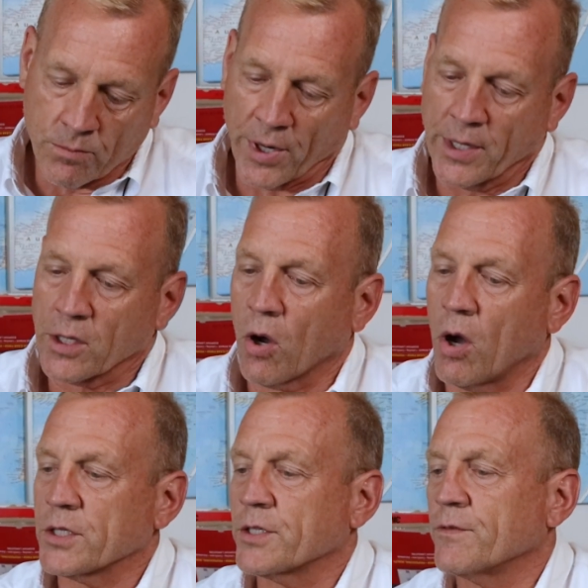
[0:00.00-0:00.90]
bring the
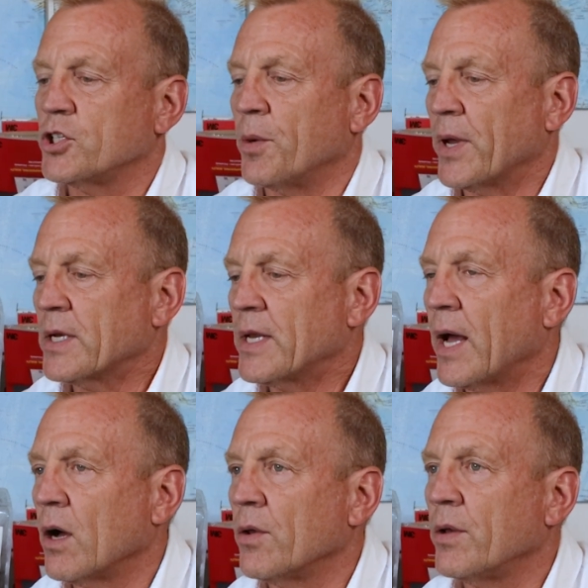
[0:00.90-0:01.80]
cost of shipping
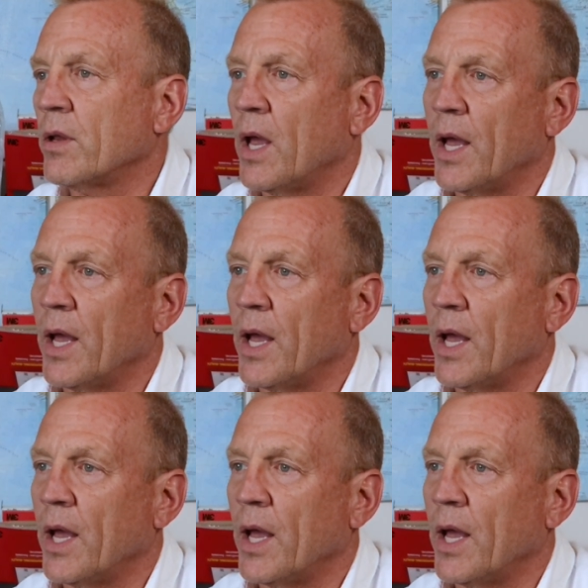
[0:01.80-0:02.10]
down